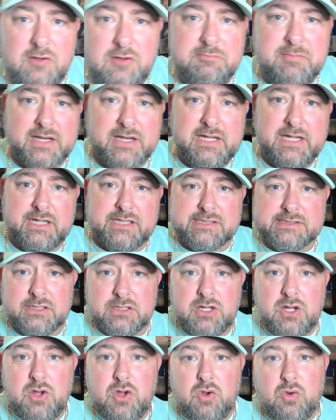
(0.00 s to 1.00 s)
off my desk.
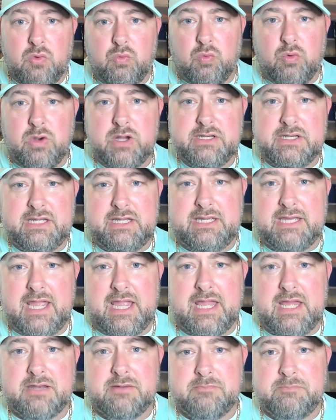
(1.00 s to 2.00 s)
One
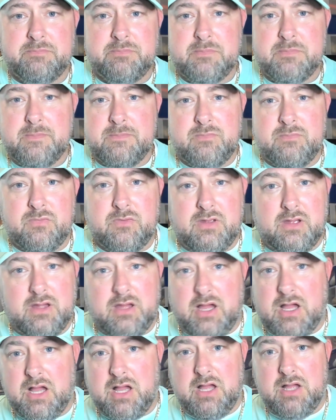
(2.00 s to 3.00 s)
decant
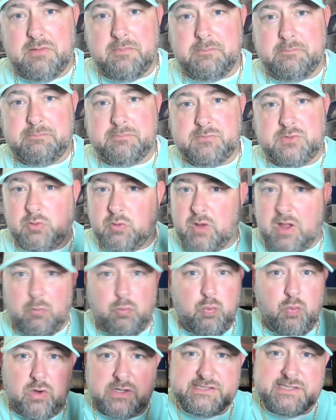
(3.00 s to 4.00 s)
to
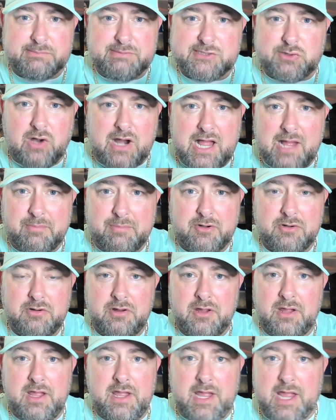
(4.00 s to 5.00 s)
one subscriber.
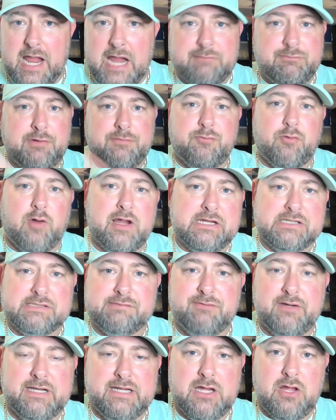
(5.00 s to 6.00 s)
Every fragrance
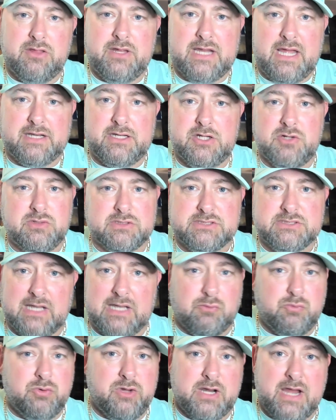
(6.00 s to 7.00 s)
video that I do until
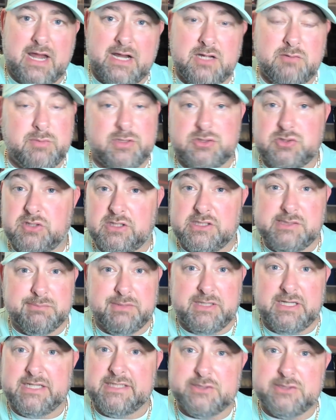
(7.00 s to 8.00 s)
I run out of them. And trust
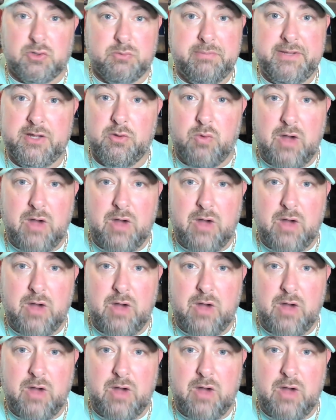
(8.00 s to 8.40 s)
me, it's going to be a